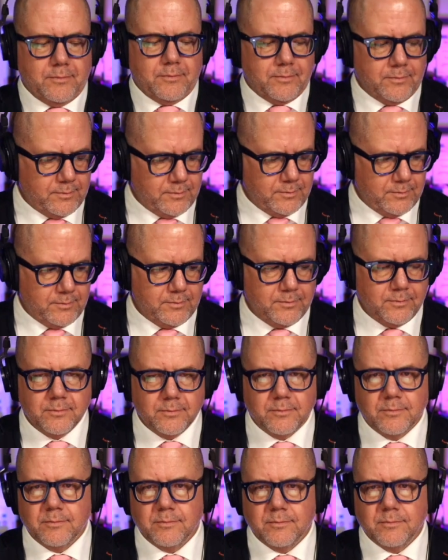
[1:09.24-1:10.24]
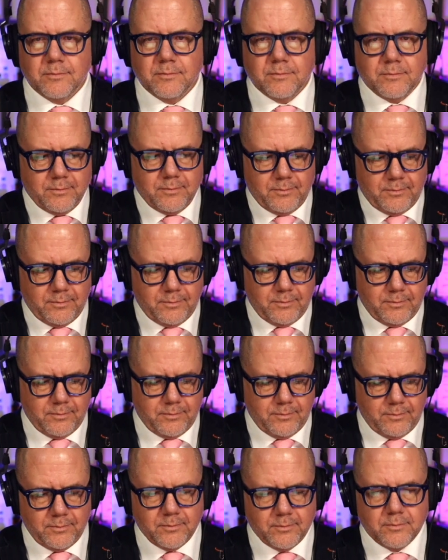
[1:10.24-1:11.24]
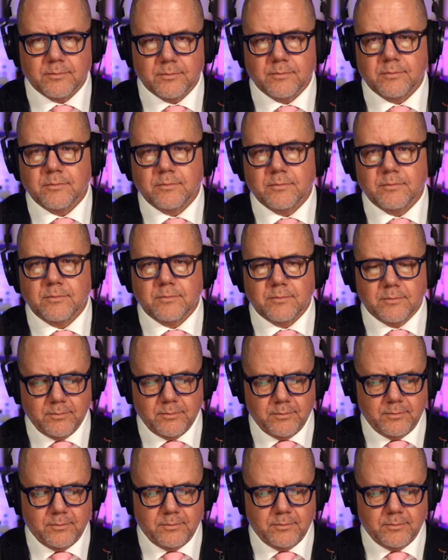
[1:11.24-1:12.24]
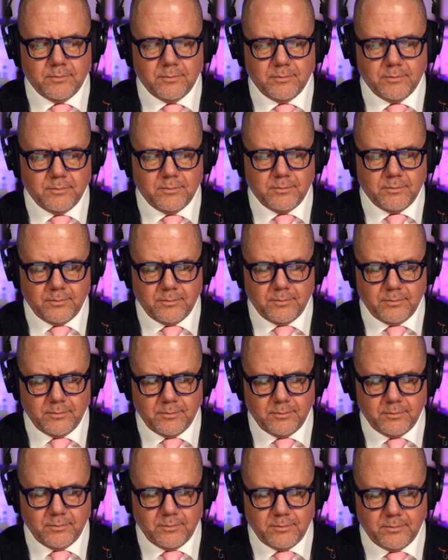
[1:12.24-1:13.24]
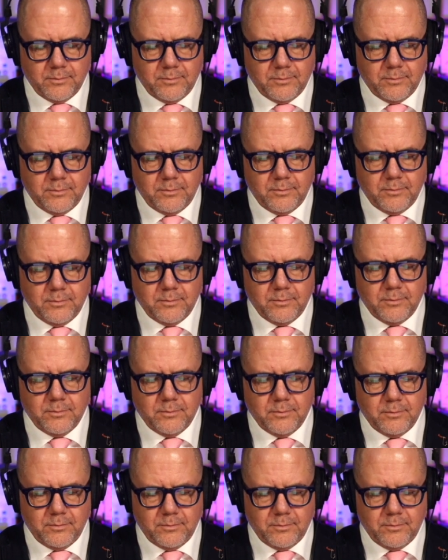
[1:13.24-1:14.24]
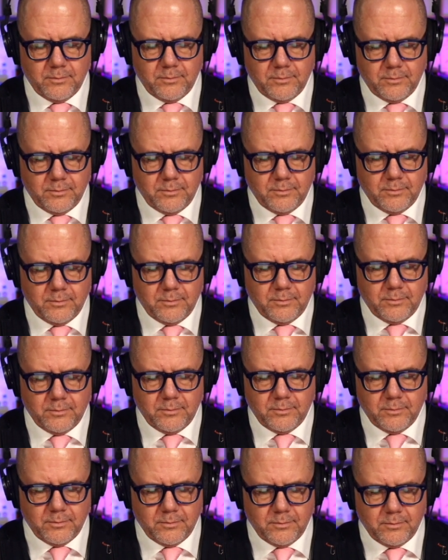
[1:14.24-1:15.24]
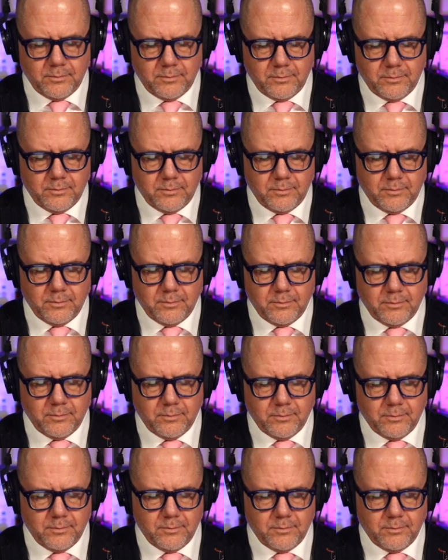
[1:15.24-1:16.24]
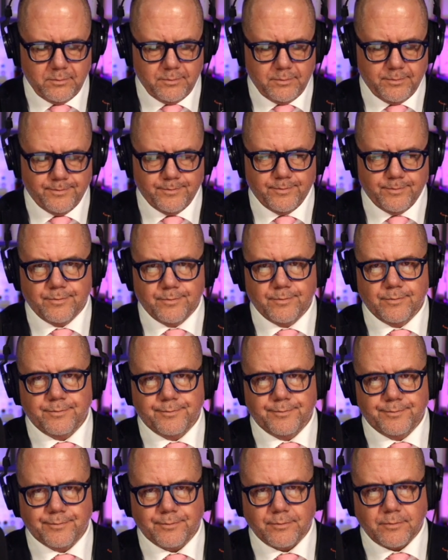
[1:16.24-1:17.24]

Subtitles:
[no speech]